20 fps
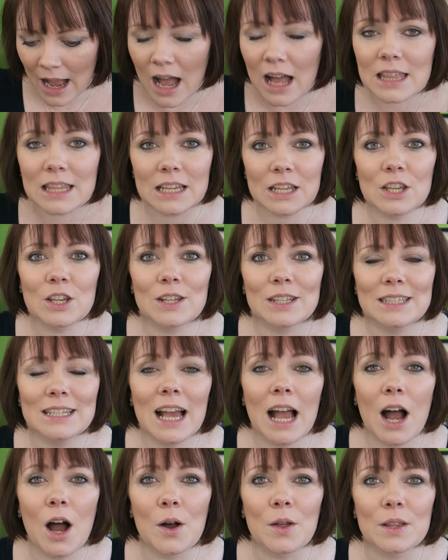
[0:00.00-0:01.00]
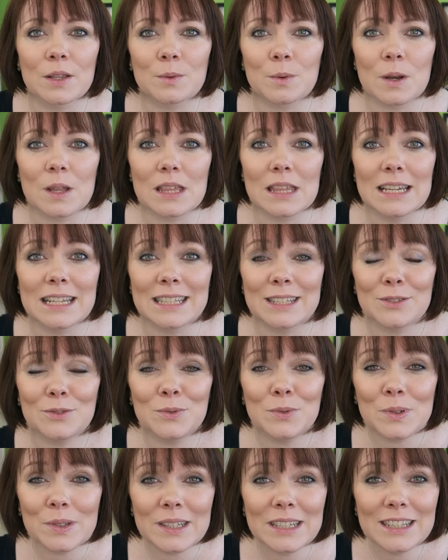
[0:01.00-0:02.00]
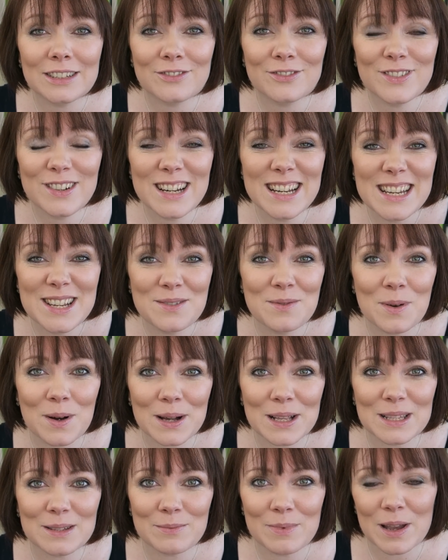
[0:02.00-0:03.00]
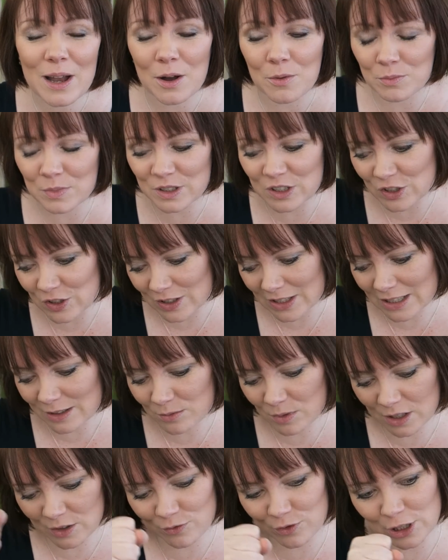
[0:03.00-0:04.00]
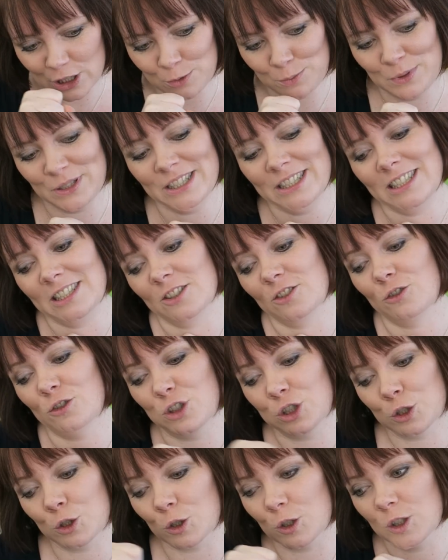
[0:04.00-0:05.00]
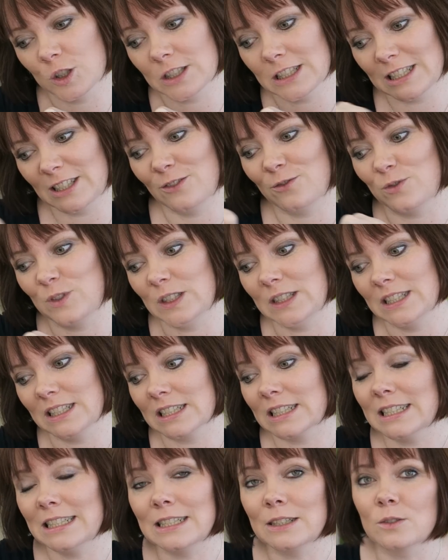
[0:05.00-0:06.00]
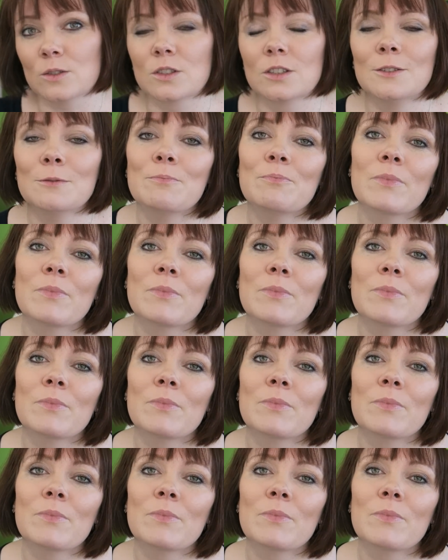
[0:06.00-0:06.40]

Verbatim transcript: I think you can tell that's one of the things that really, really winds me up. Just get my red pen and cross everything out.